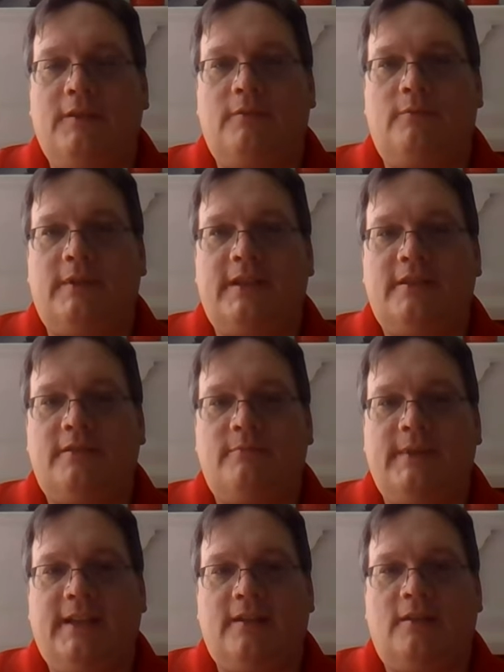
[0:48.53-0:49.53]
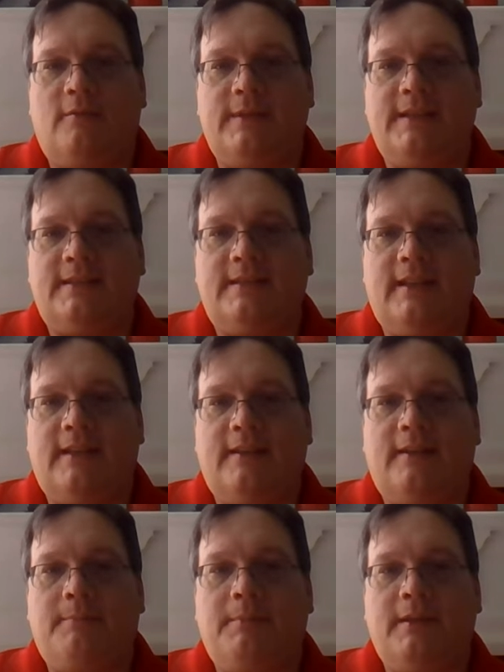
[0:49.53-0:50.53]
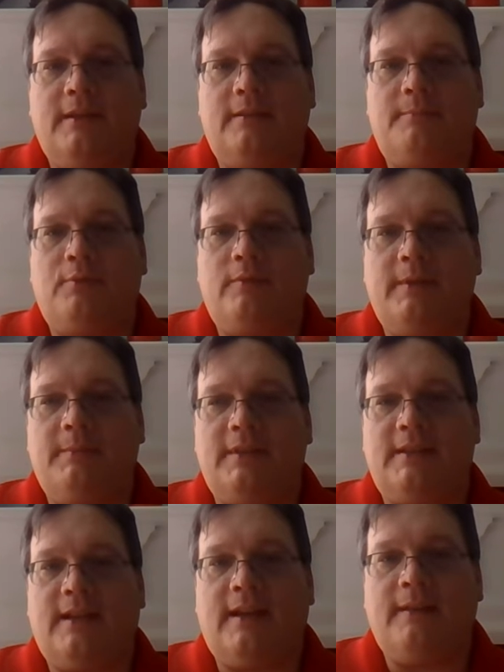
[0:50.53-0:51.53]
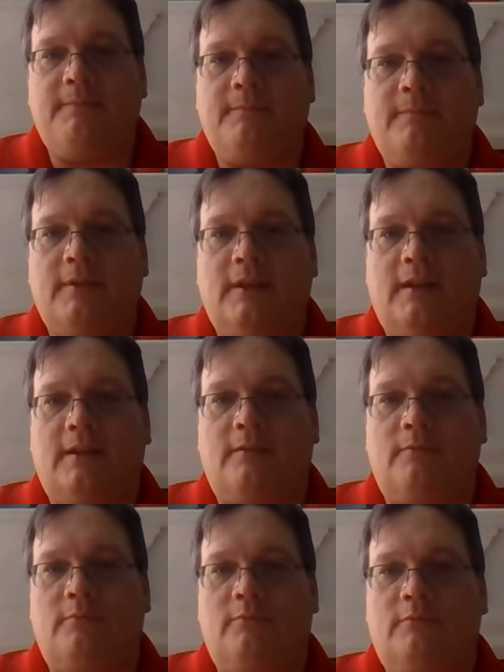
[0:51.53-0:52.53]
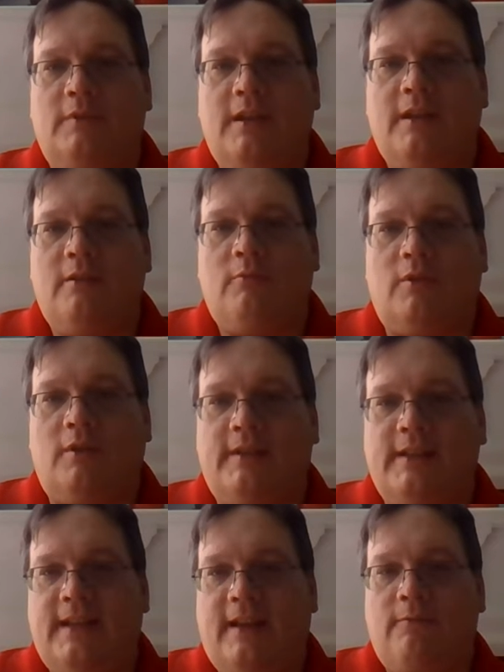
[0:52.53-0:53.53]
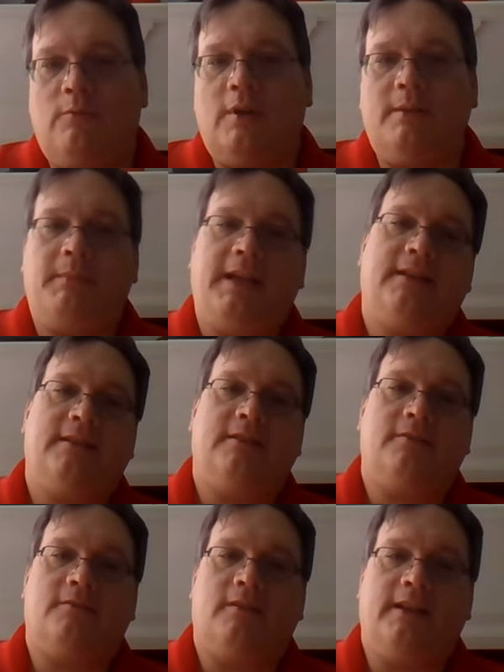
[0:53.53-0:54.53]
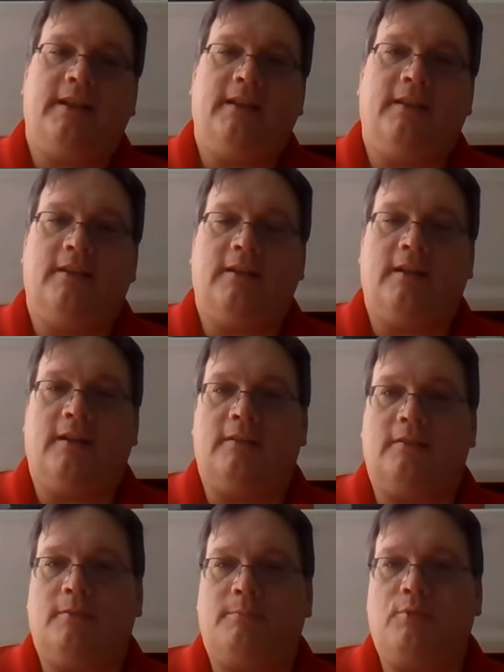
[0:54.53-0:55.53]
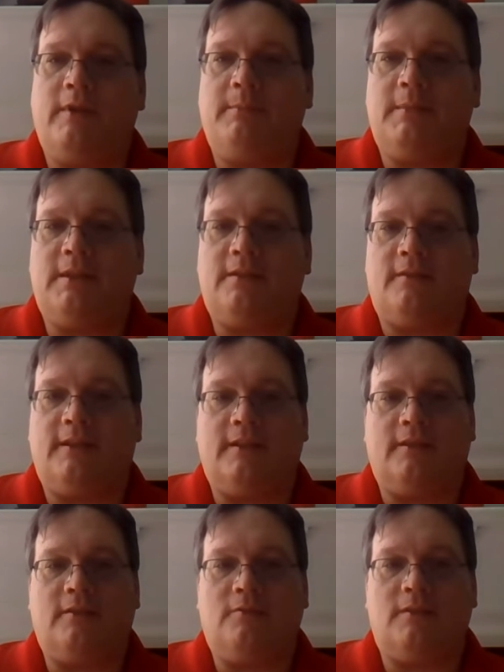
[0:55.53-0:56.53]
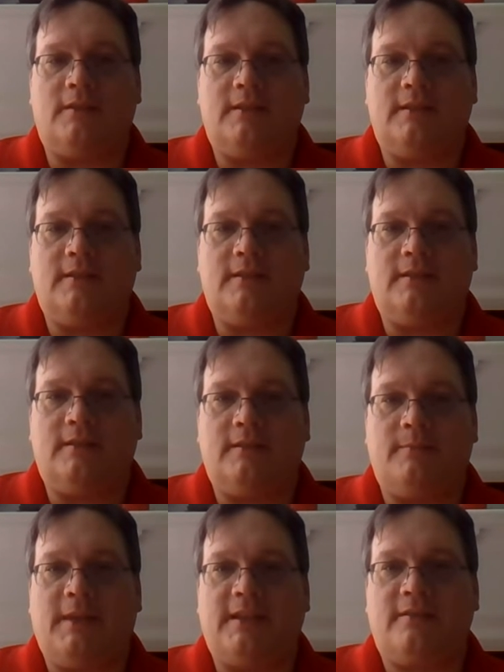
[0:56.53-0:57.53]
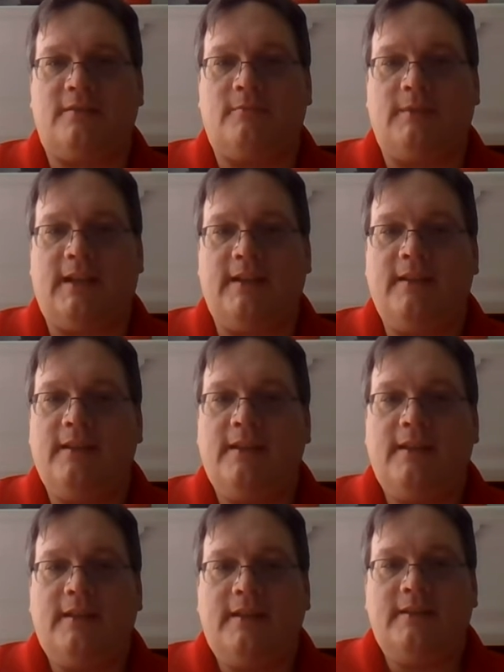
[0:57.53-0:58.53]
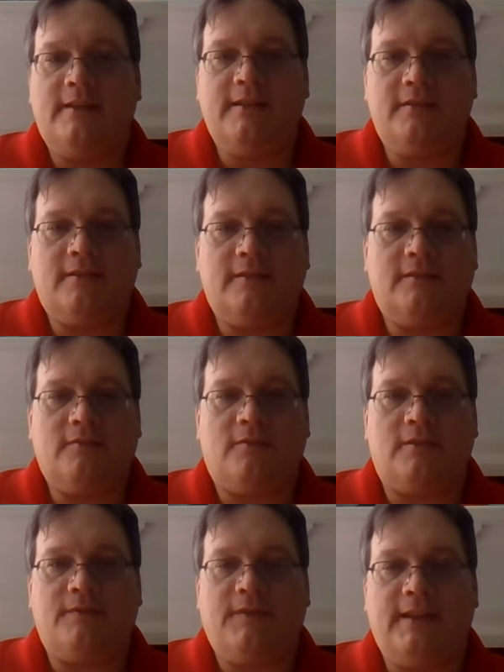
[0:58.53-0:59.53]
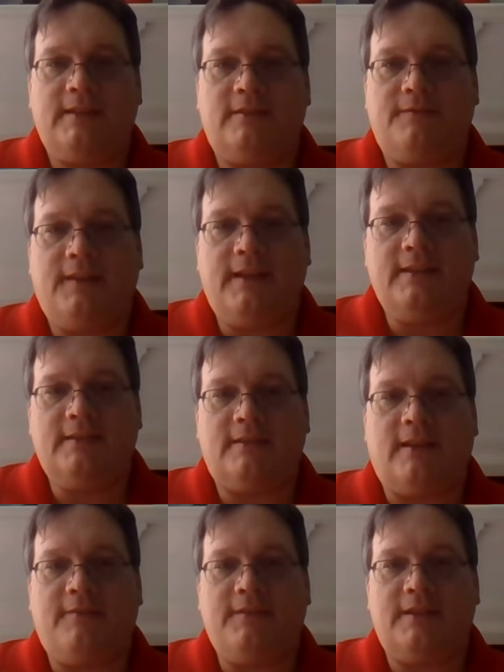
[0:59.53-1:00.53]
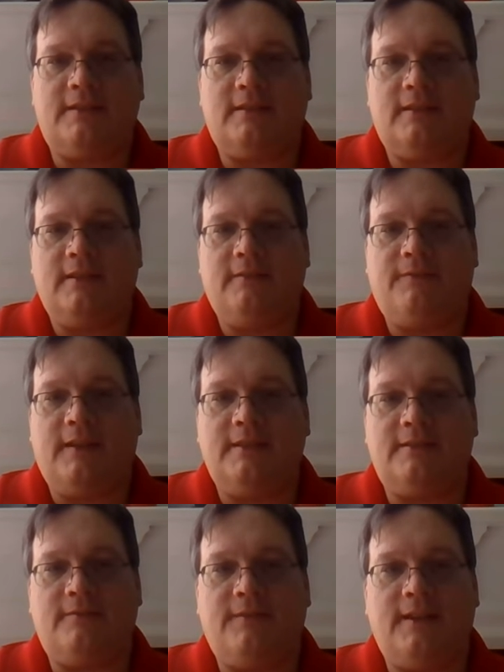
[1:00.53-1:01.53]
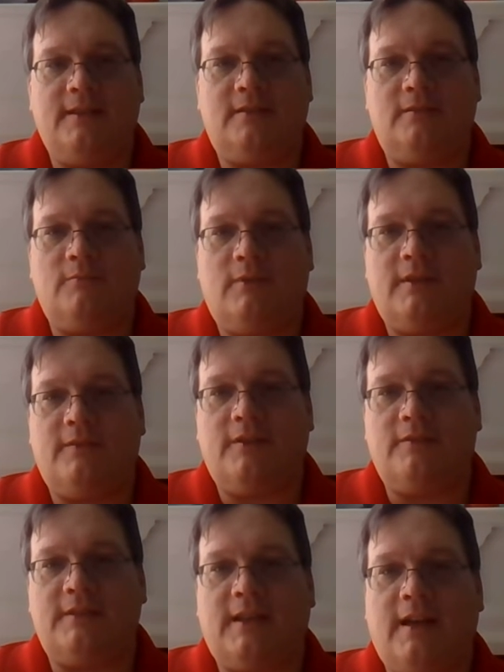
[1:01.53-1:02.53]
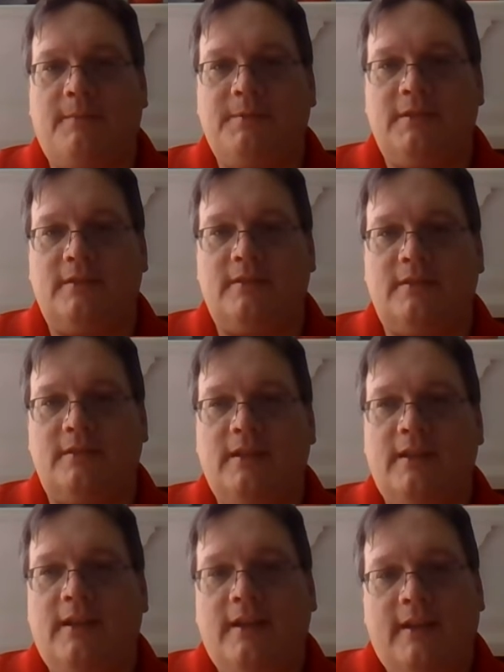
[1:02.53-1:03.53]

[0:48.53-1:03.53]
you wish, we can always set up an appointment time. We're going to have one mandatory appointment during the course of the semester. When I teach this course face-to-face, obviously face-to-face is one of those options.